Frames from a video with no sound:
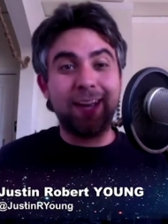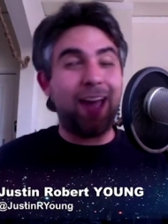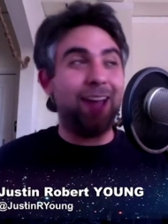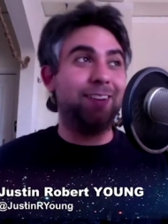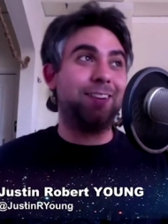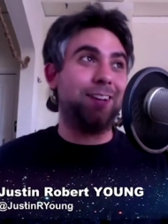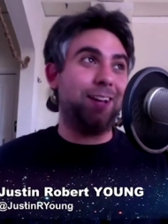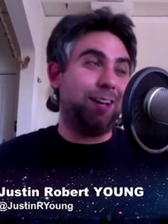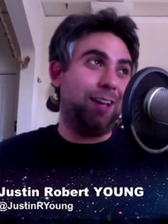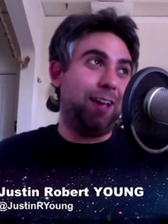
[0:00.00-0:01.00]
And
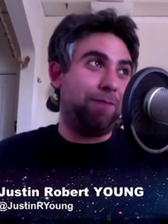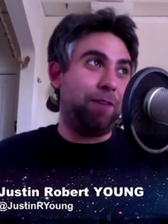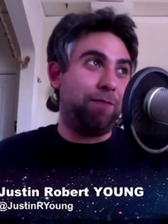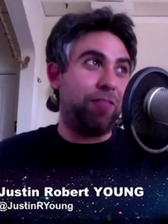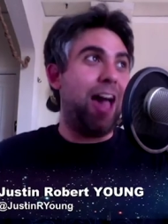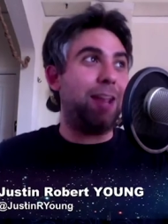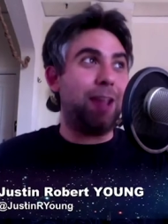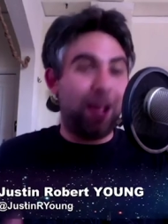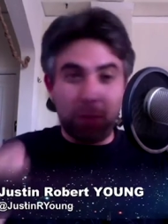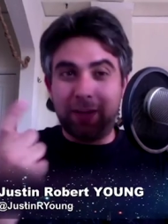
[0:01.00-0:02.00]
uh, if if that
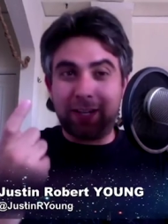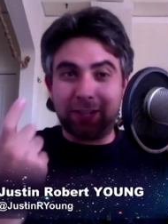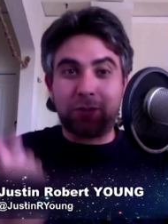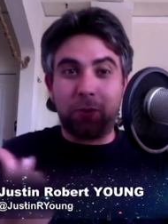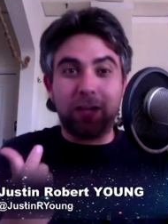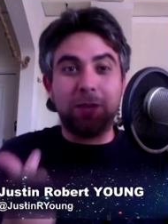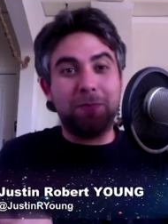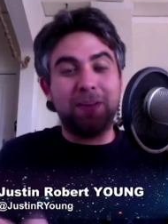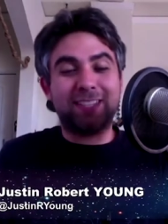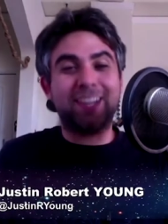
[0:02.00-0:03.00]
element is going to be
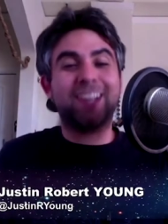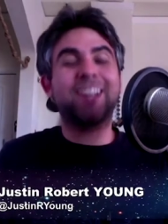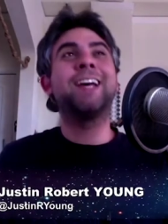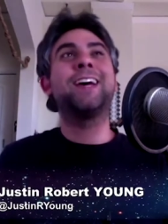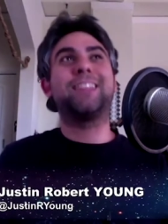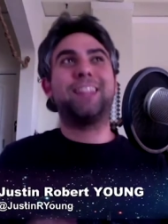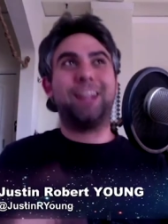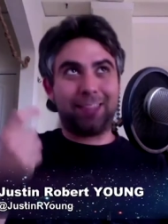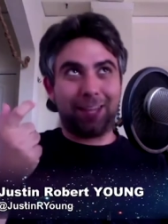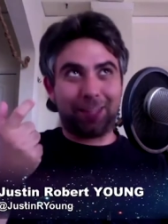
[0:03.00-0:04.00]
missing, then
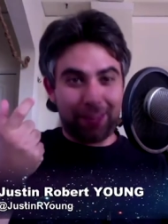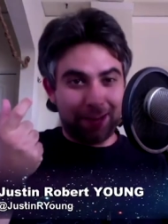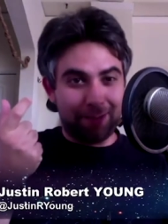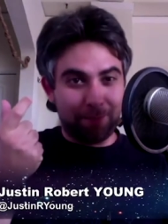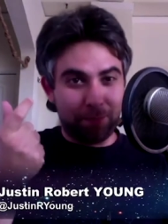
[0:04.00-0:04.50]
I think that